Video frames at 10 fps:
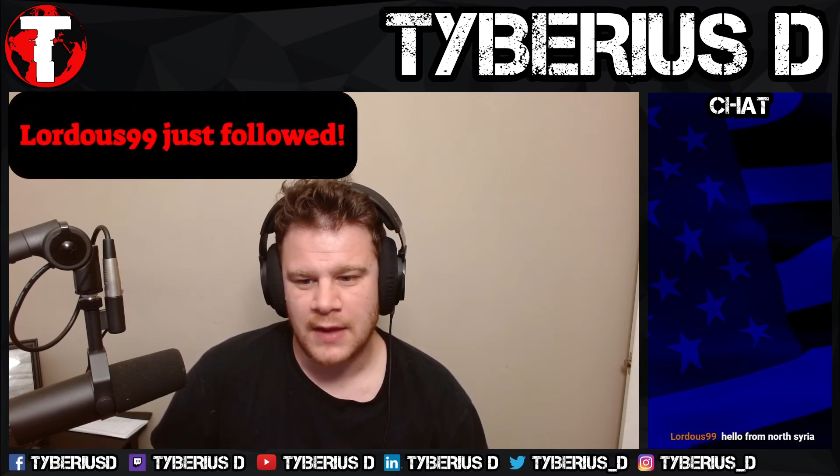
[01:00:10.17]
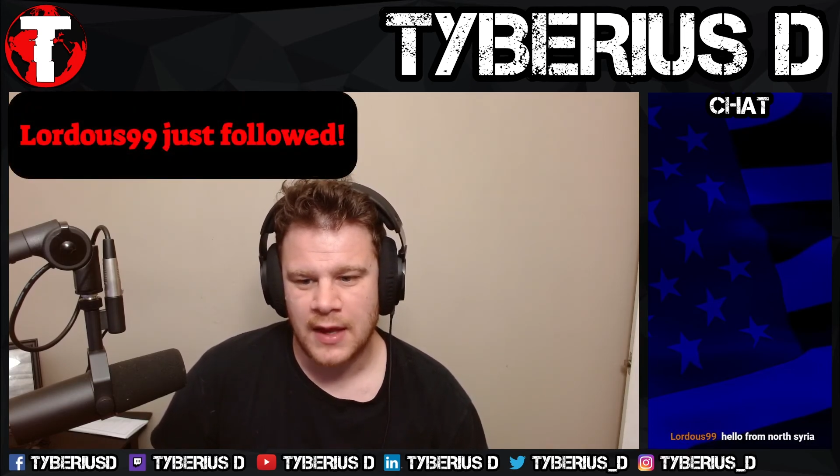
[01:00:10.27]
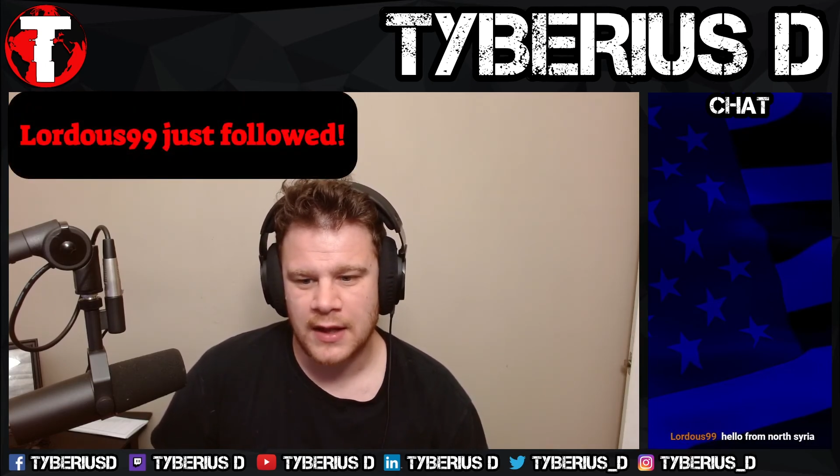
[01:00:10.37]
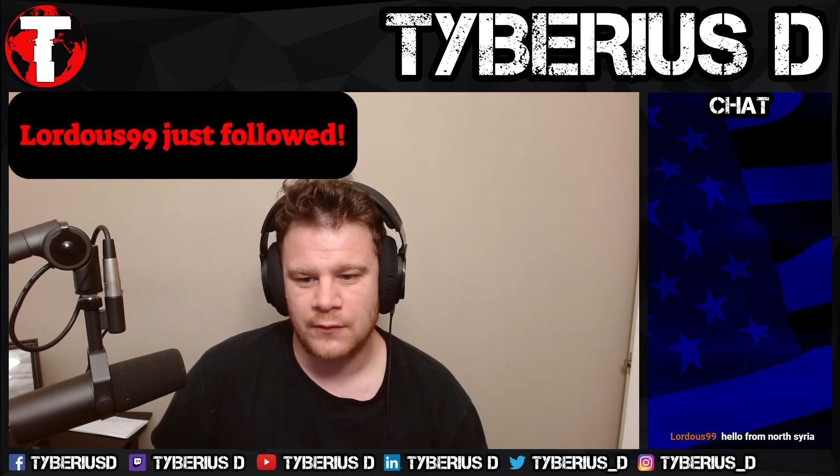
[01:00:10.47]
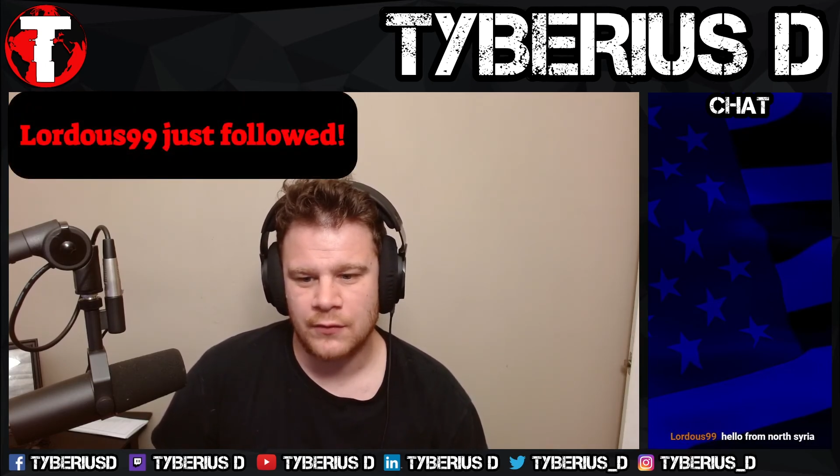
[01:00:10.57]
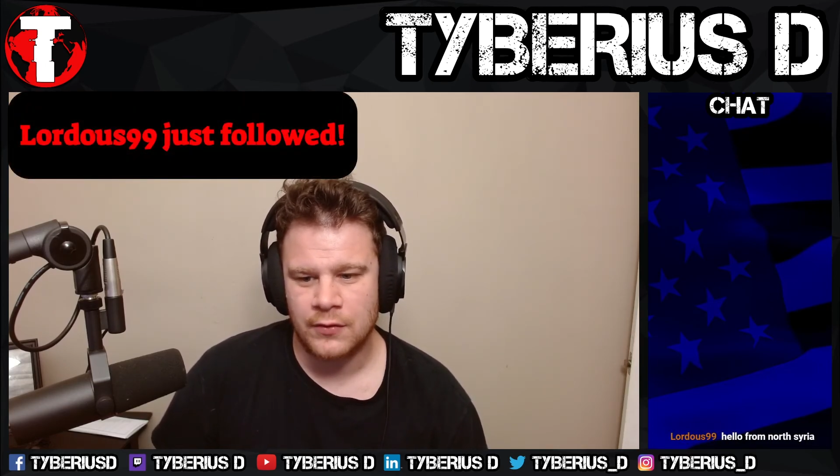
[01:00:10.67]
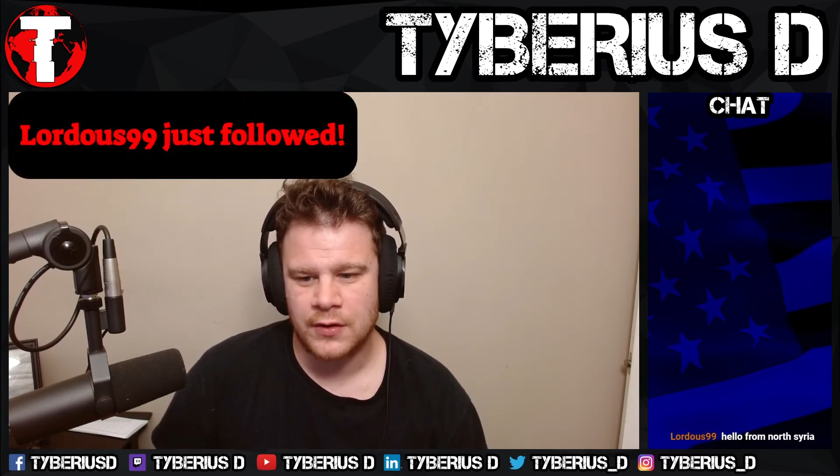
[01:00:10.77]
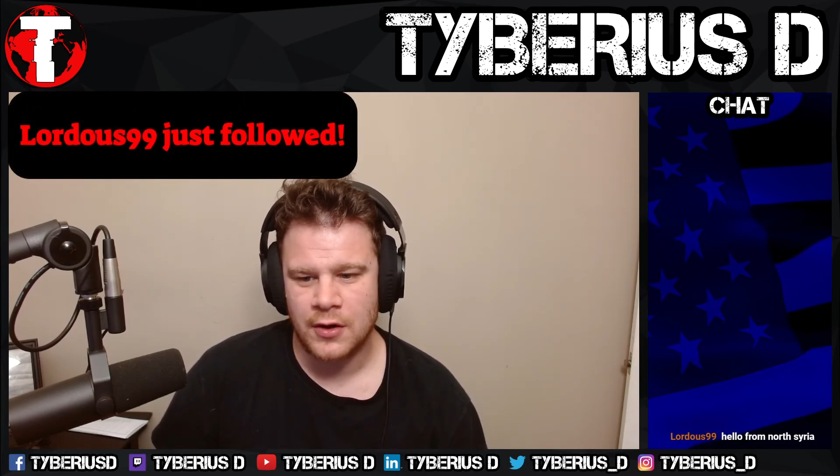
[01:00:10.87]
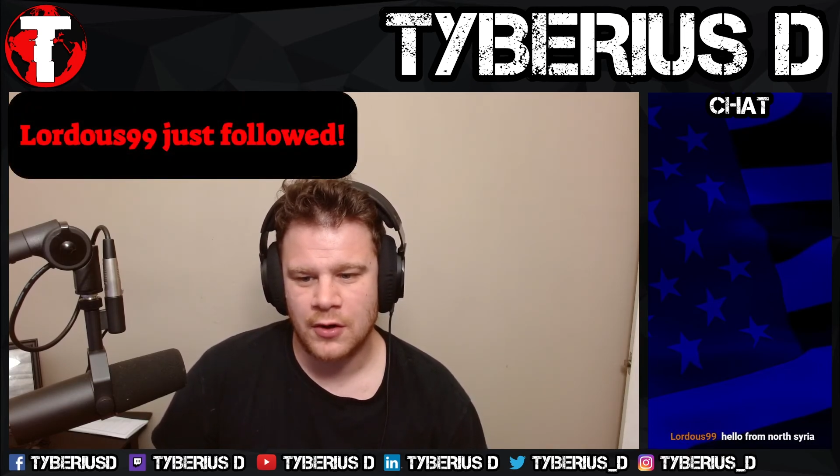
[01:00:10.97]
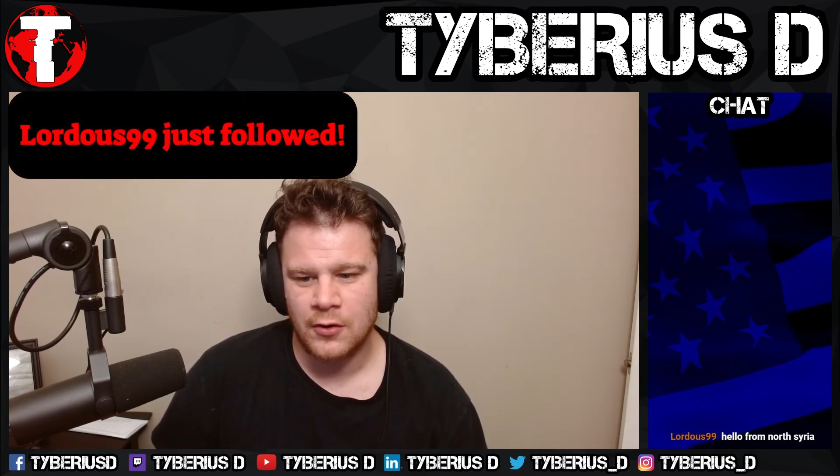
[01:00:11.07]
and it will
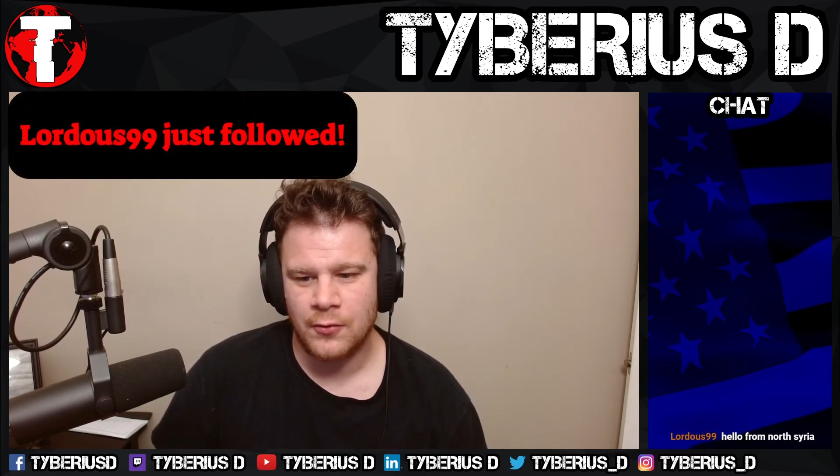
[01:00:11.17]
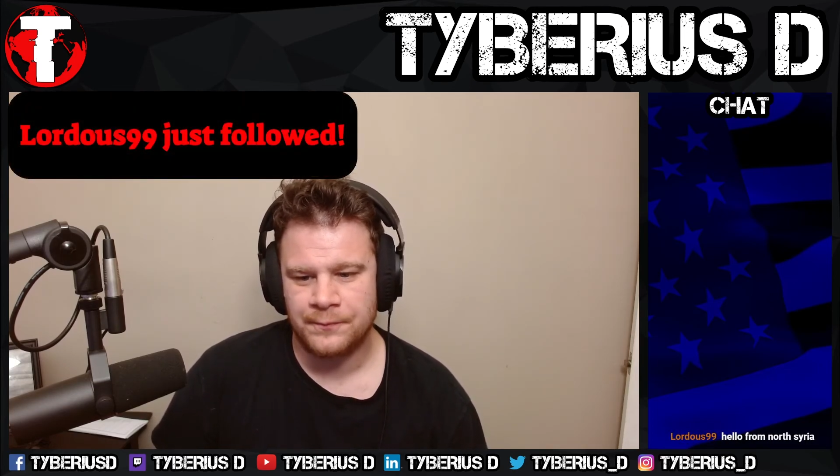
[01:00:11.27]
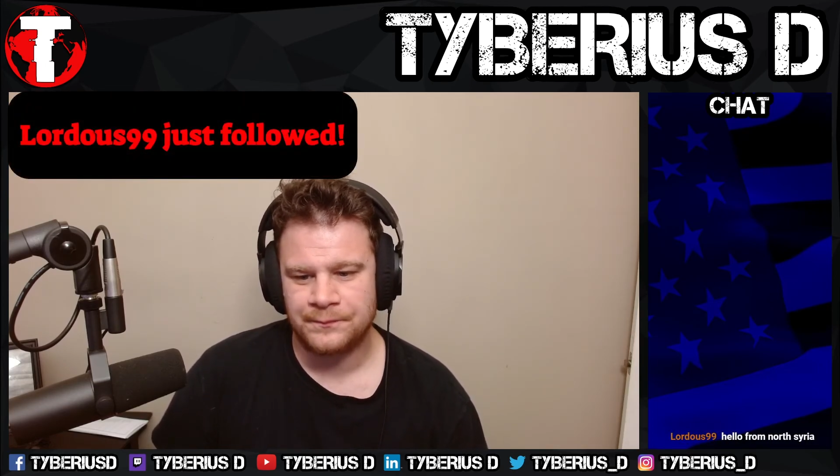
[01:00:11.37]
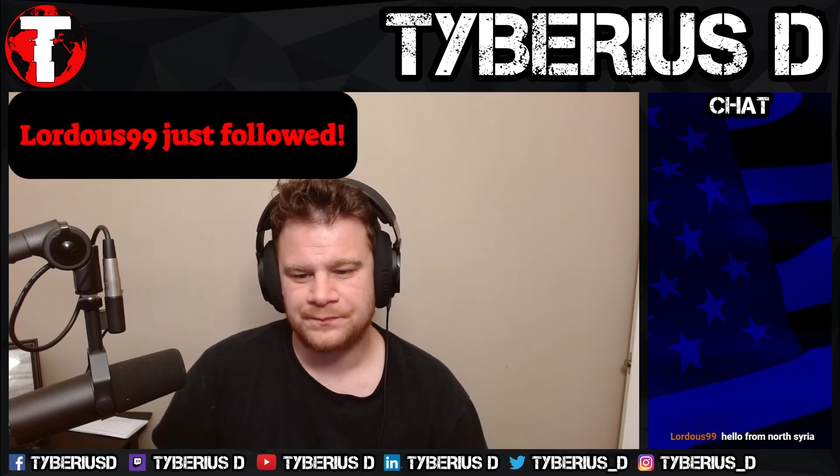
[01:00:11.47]
go